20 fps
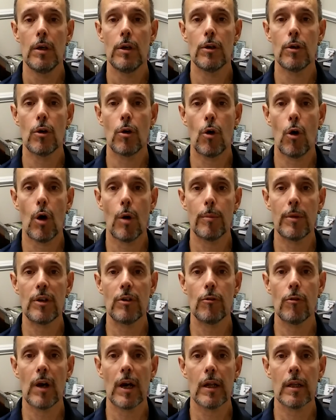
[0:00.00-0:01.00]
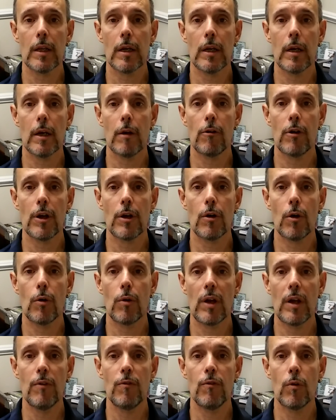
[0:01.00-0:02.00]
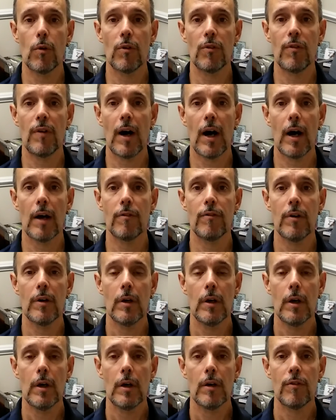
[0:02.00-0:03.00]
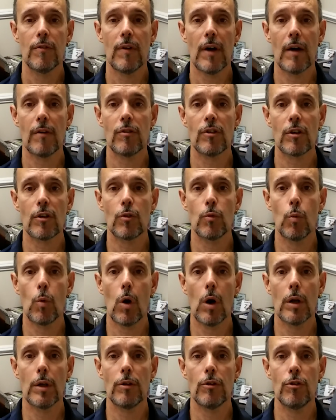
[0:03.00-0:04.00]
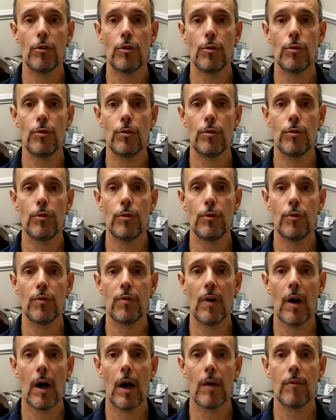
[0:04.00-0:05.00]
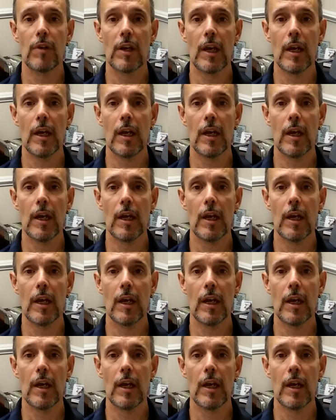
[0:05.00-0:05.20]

You can call me directly at area code 845-561-2225.